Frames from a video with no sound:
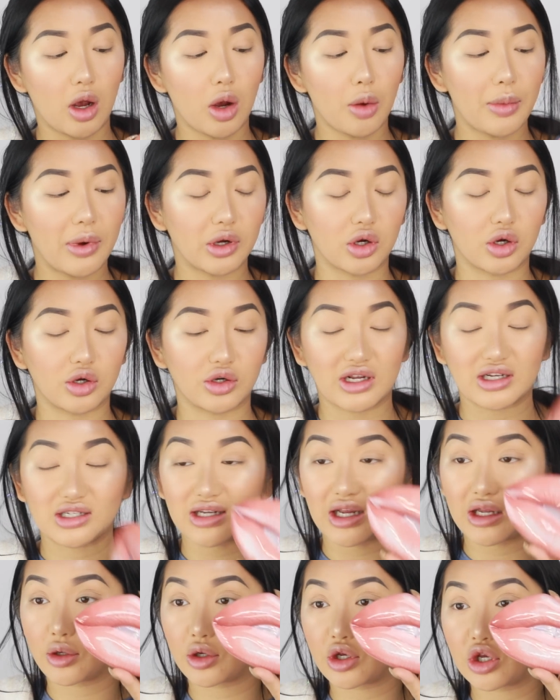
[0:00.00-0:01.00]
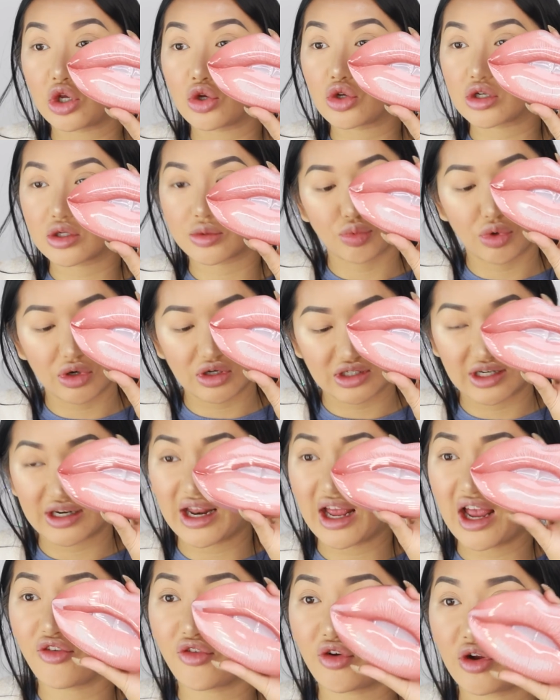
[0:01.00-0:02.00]
Oh my god, that's like the cutest present
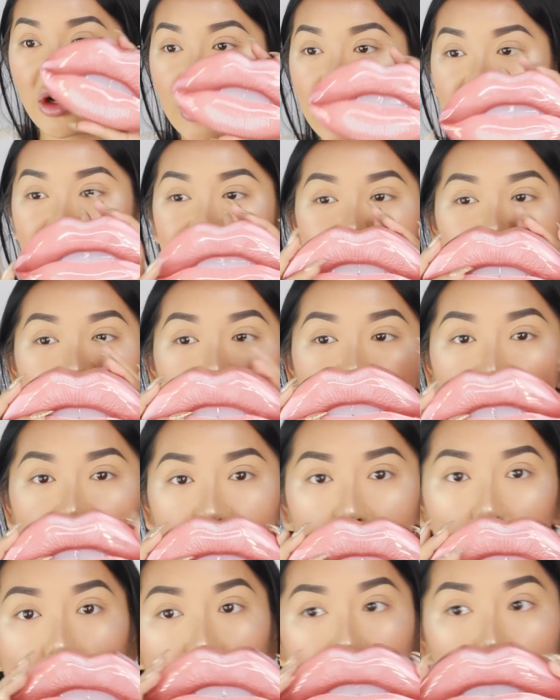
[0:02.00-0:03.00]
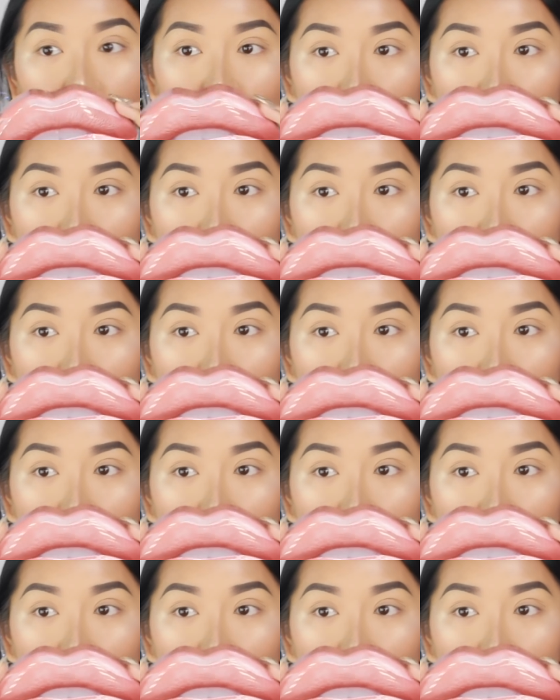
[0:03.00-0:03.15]
ever. Look at these lips as well.